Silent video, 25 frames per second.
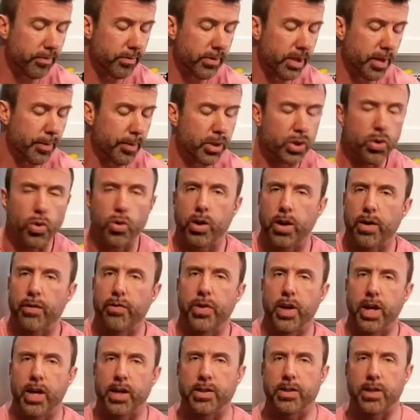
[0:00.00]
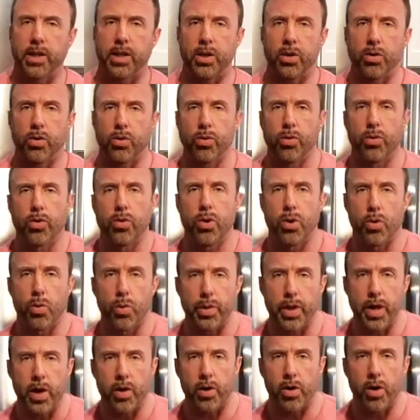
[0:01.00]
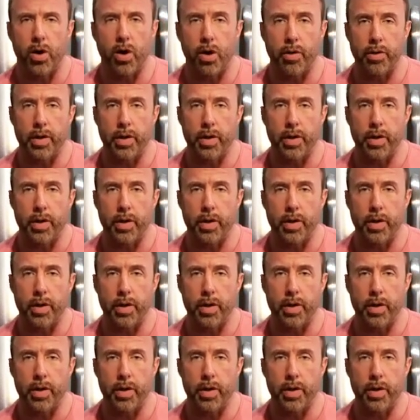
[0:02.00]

the majority of things that you cook with alcohol,